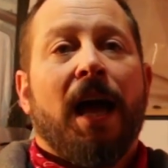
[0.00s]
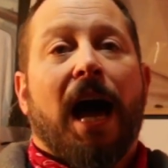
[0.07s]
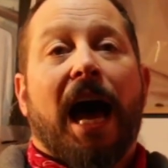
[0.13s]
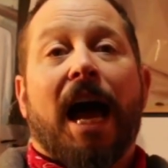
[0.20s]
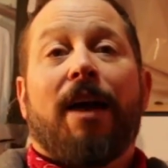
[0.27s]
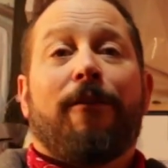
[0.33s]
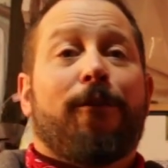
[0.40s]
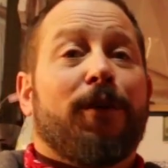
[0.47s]

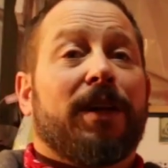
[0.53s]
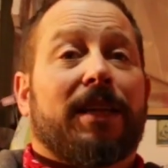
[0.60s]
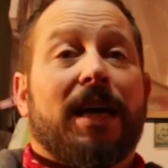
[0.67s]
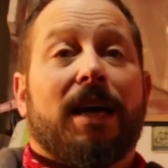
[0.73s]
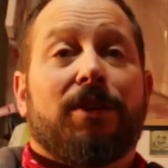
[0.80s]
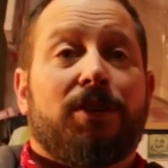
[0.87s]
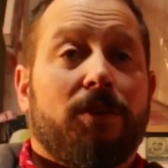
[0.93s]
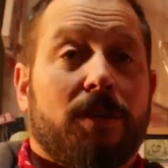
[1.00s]
I freaked
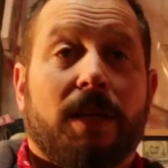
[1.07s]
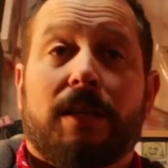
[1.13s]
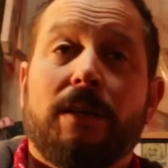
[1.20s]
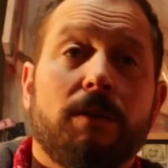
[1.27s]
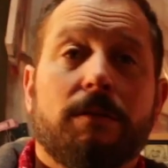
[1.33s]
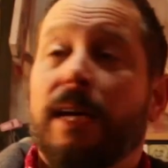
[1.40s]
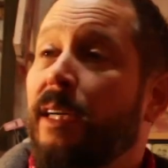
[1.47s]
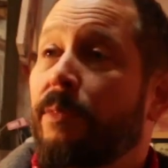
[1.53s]
out. She's like,
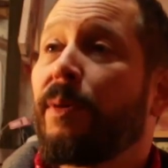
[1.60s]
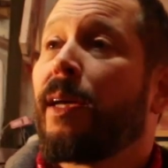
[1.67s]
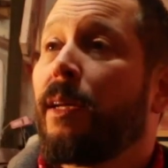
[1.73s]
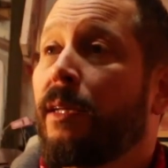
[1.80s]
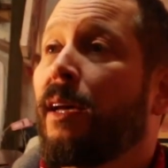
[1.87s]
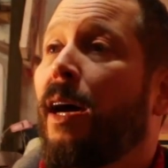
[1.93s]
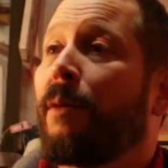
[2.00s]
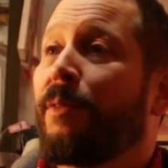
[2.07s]
you text me
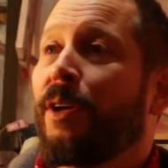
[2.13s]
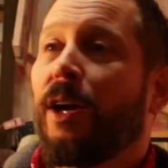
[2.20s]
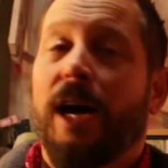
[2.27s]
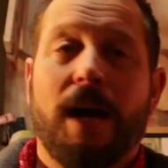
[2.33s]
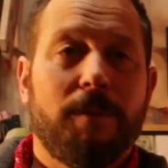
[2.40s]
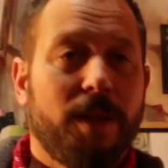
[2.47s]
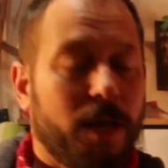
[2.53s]
anytime. You know, I'm